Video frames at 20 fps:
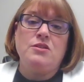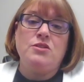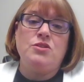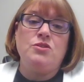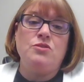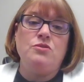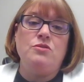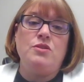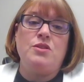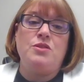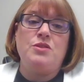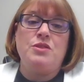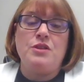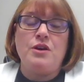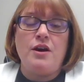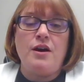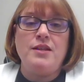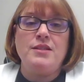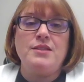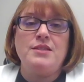to the
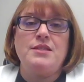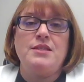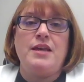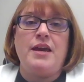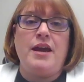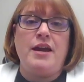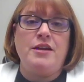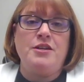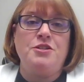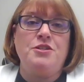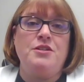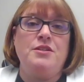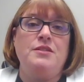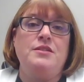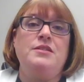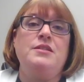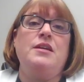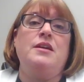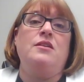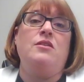thoughts,
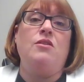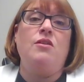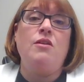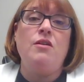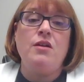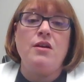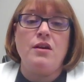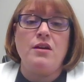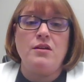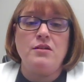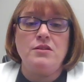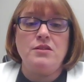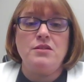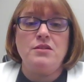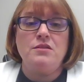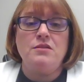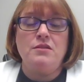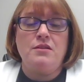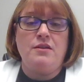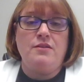actions, and
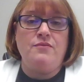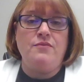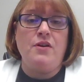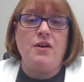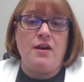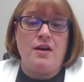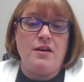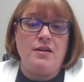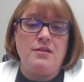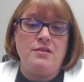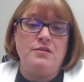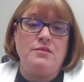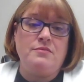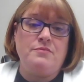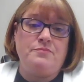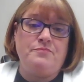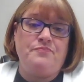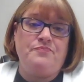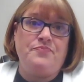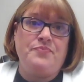heart of God.
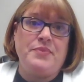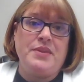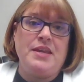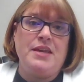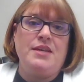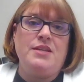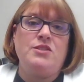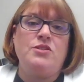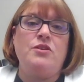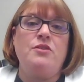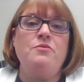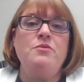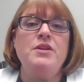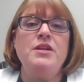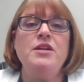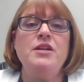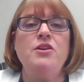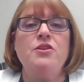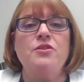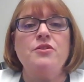So I
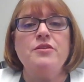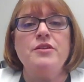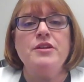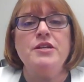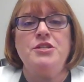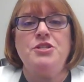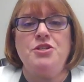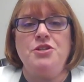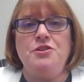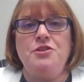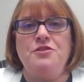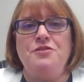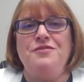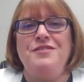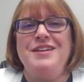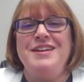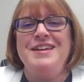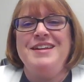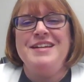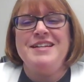would encourage you,
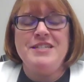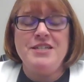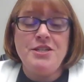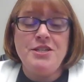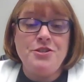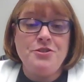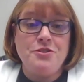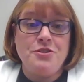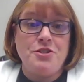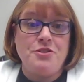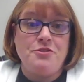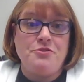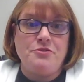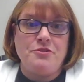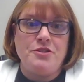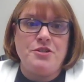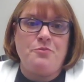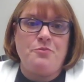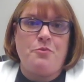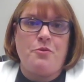teach your
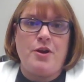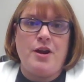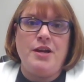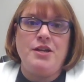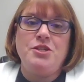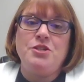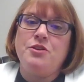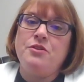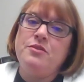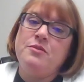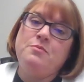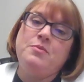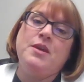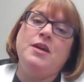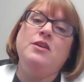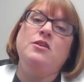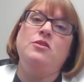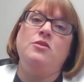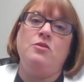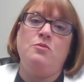children to pray. Show them
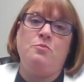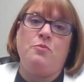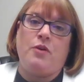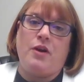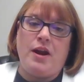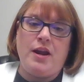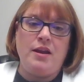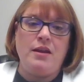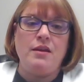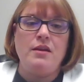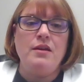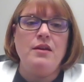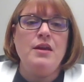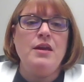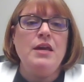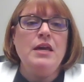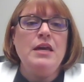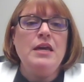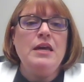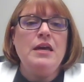that you pray.
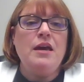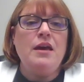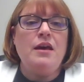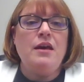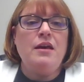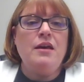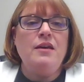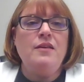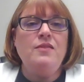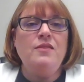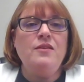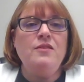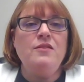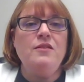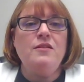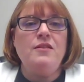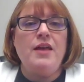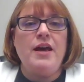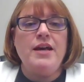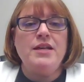And then
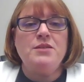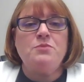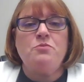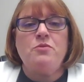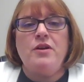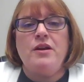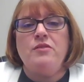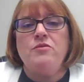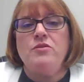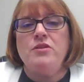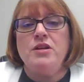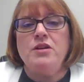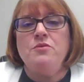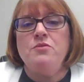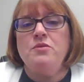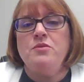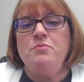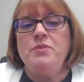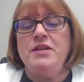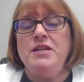the last priority
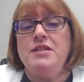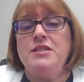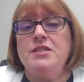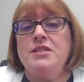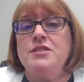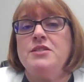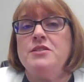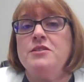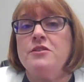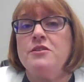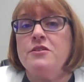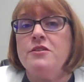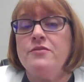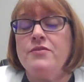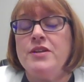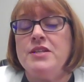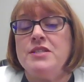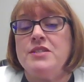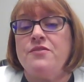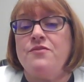would be to
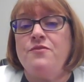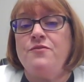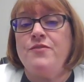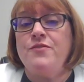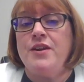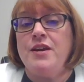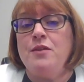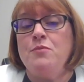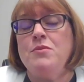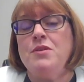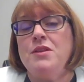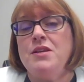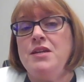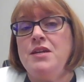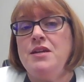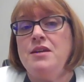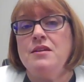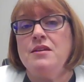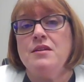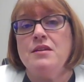serve as a
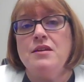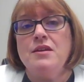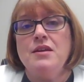family